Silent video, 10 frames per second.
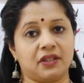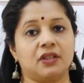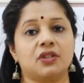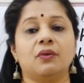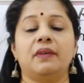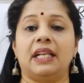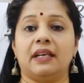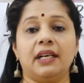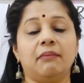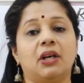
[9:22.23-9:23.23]
So we
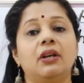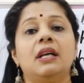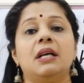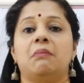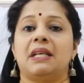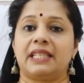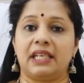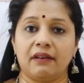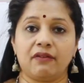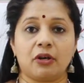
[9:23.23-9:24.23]
learned about
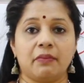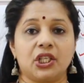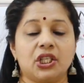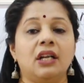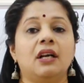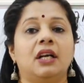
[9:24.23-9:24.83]
placenta formation.